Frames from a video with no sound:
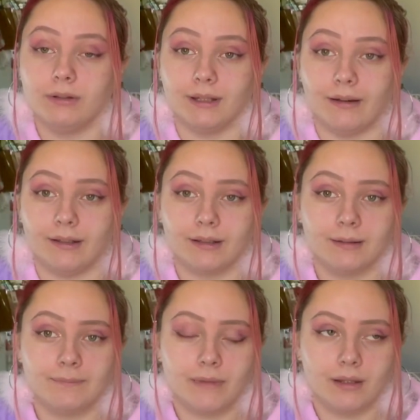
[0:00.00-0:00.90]

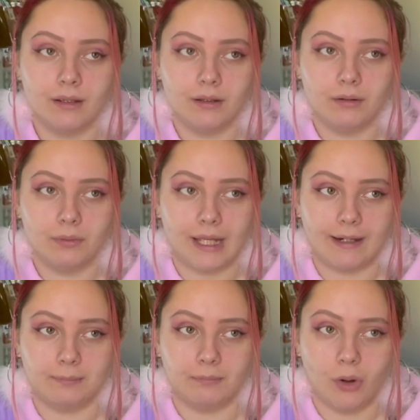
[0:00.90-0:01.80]
like, we
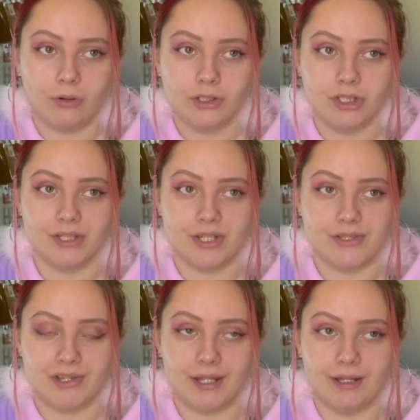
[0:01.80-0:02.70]
had a mock
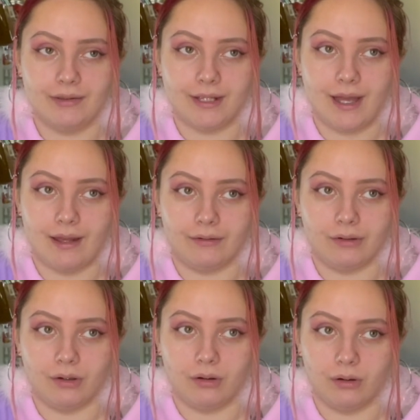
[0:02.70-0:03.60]
GCSE at the
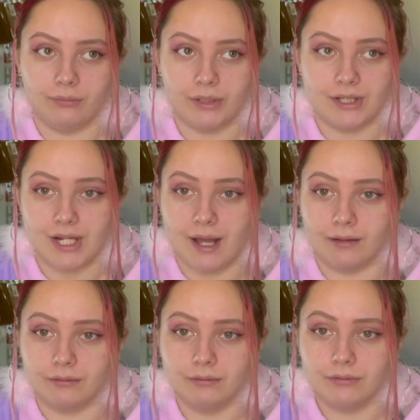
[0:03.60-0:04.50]
end of year
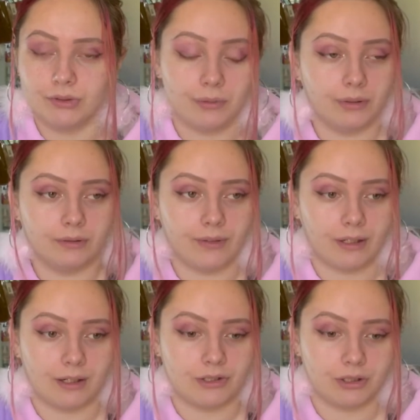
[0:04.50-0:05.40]
10, so I wouldn't have
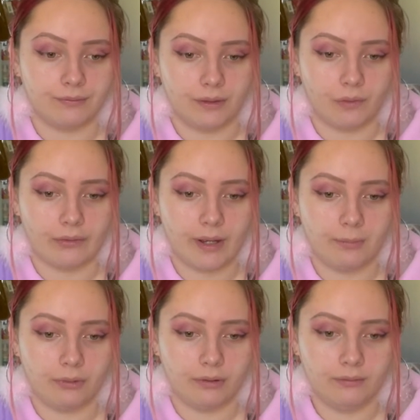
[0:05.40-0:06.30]
had glandular fever at that point.